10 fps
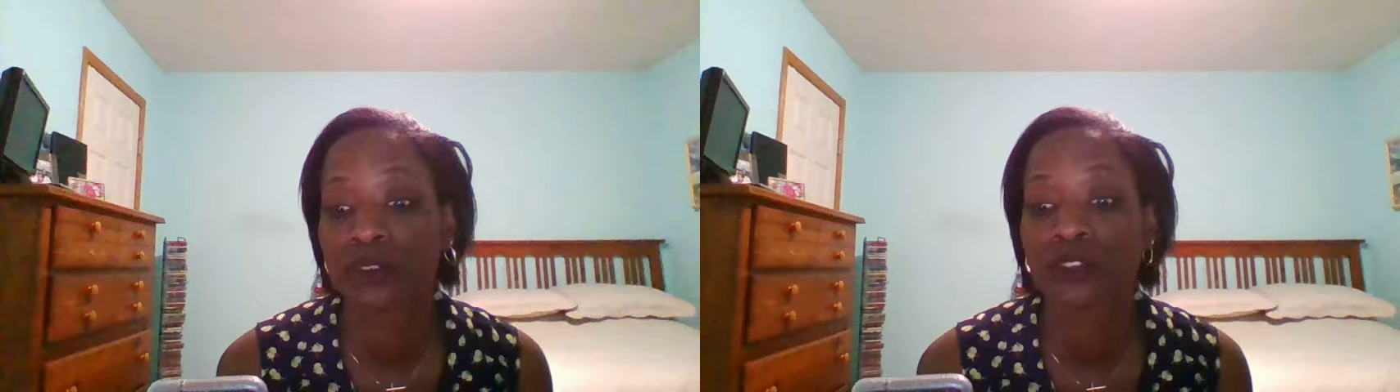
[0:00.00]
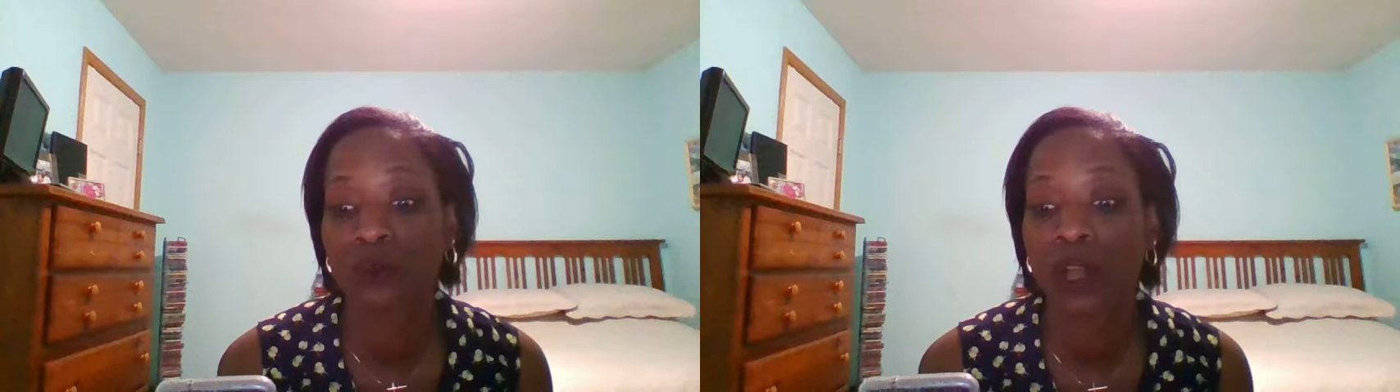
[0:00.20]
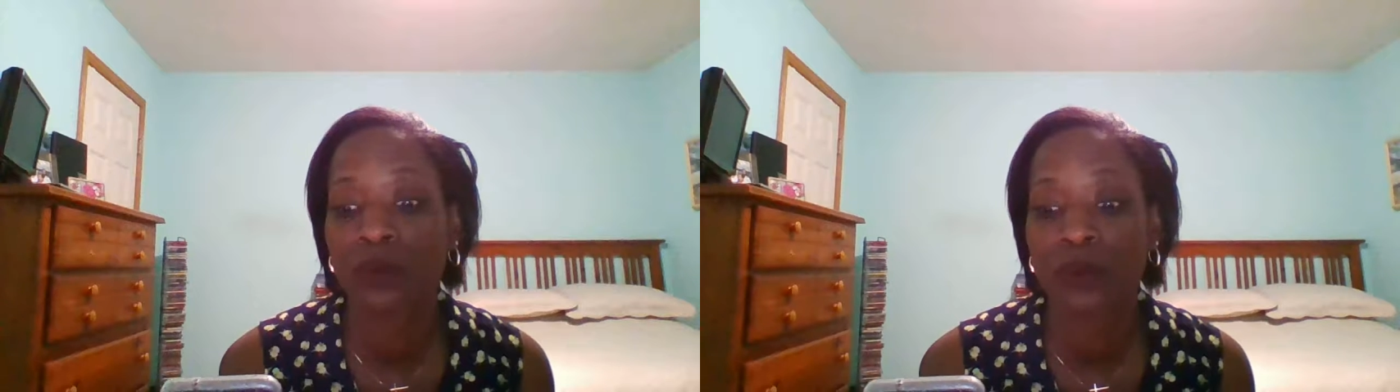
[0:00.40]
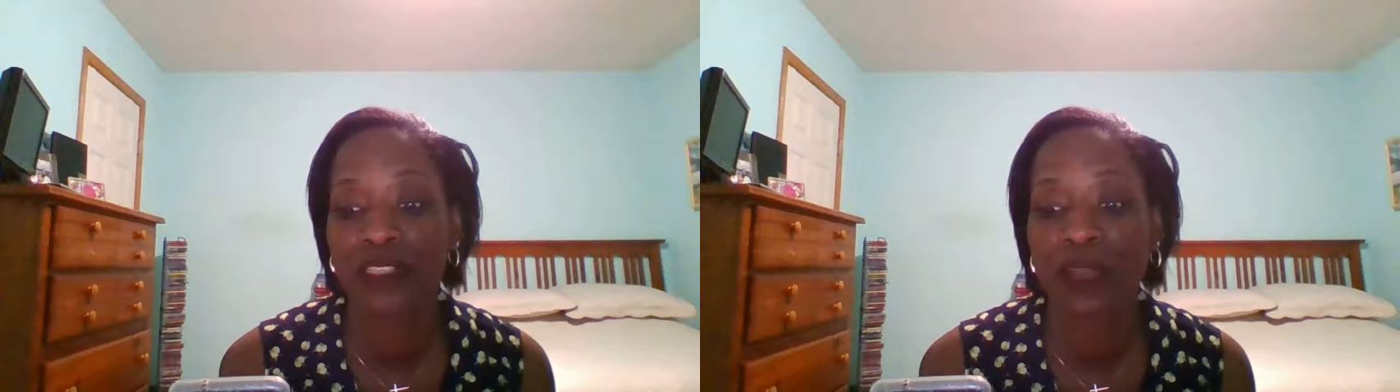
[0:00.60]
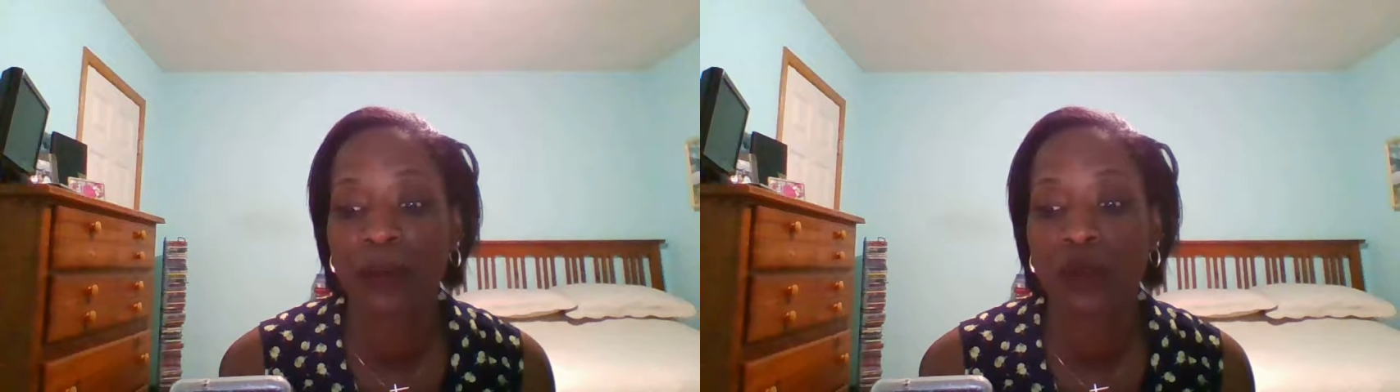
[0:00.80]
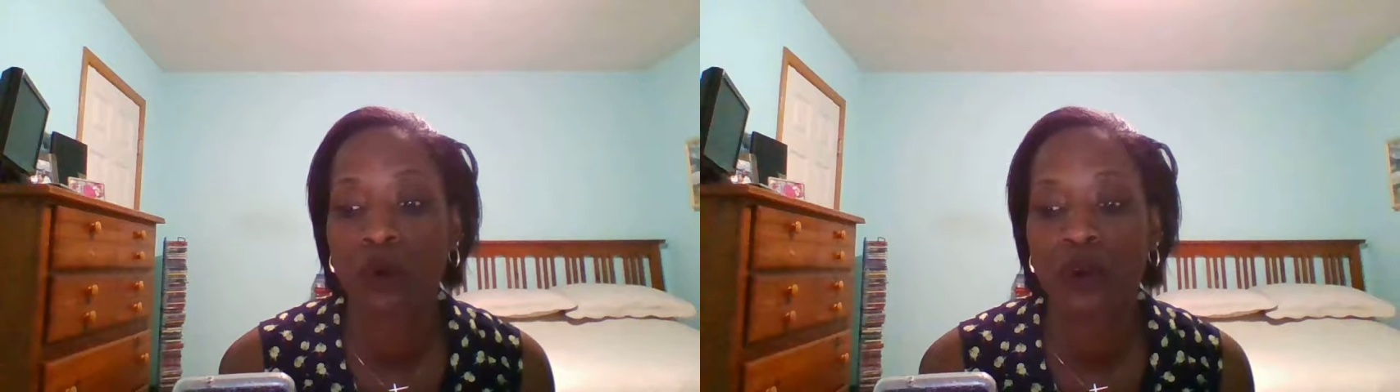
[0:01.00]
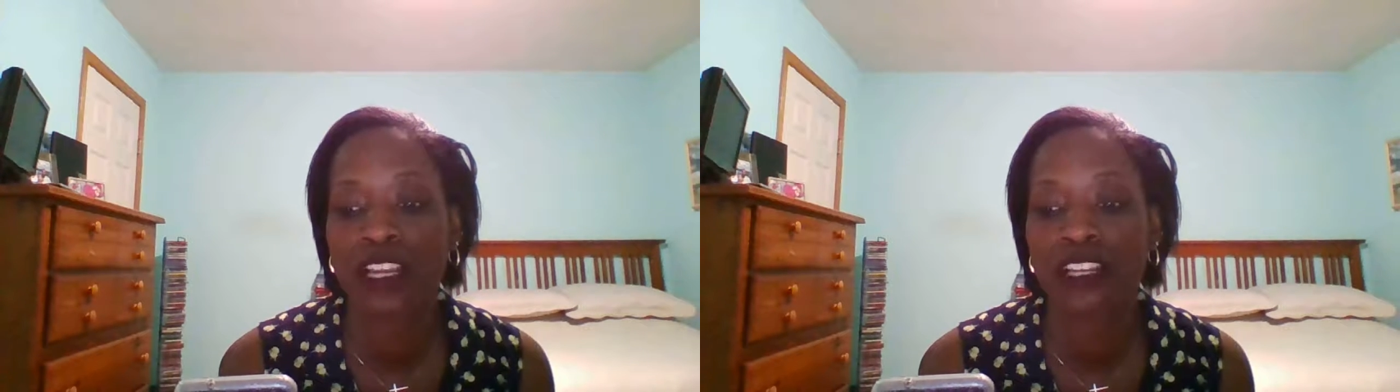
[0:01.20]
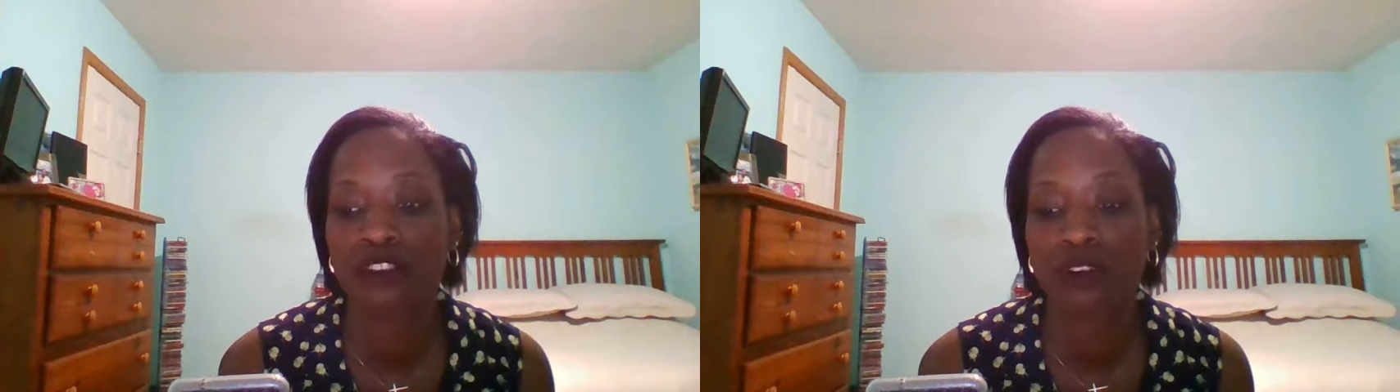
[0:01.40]

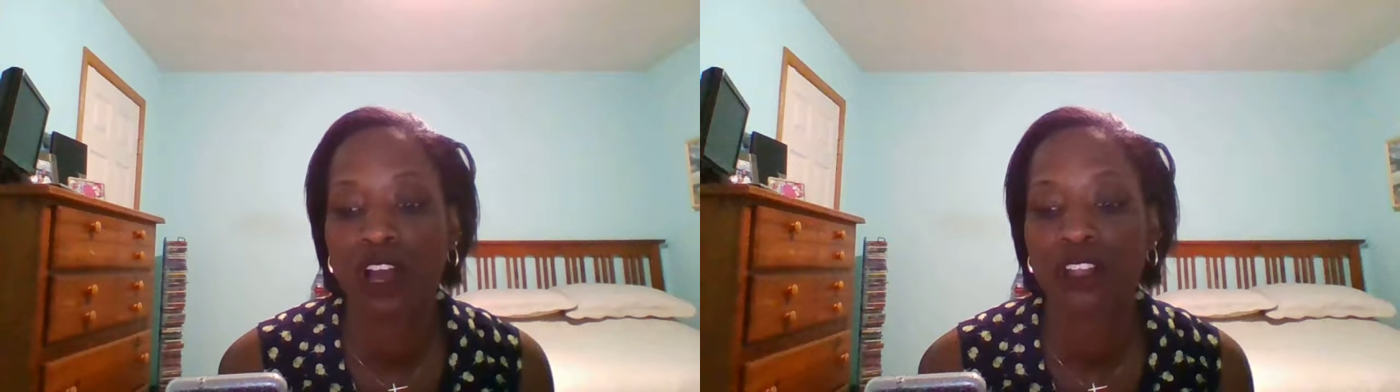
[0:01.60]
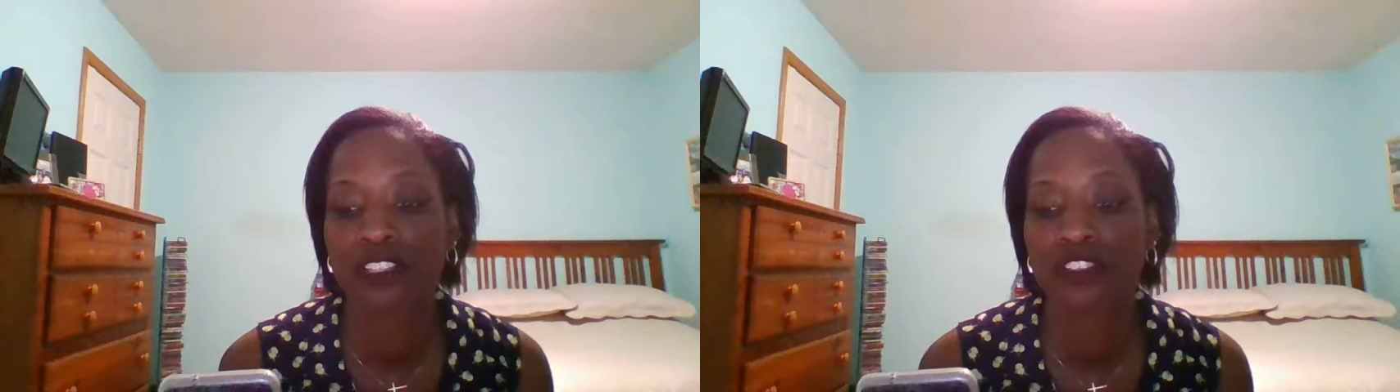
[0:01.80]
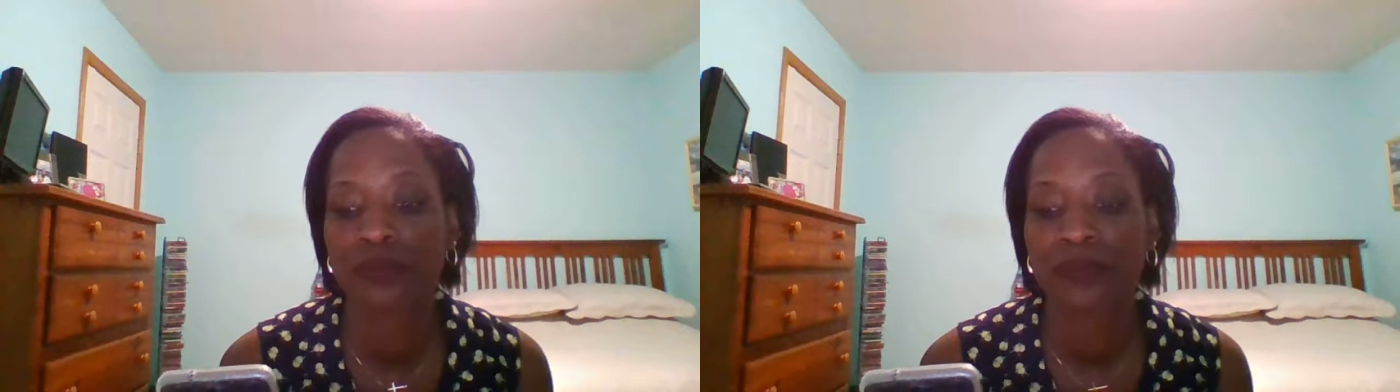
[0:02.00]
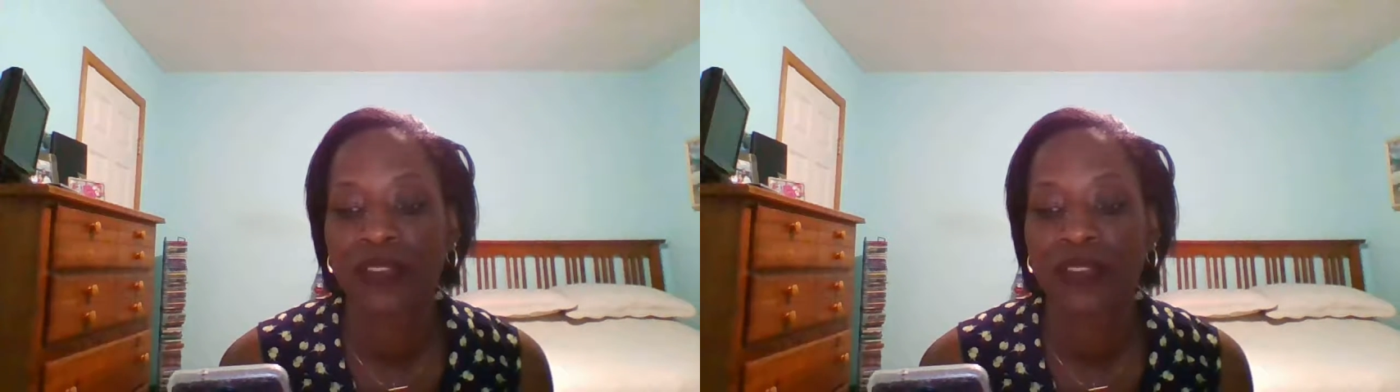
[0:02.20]
to knowledge,